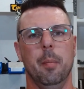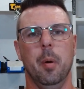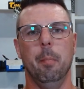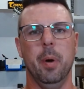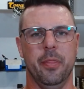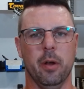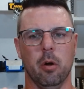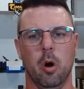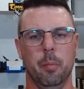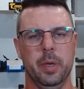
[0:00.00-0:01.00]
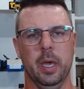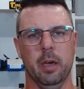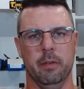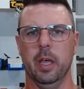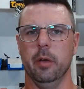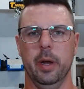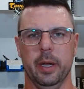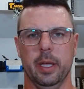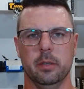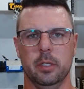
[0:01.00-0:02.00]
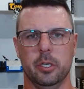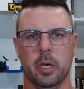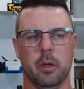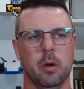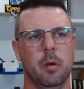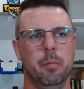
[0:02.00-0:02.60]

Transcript: But they're all being evaluated against each other.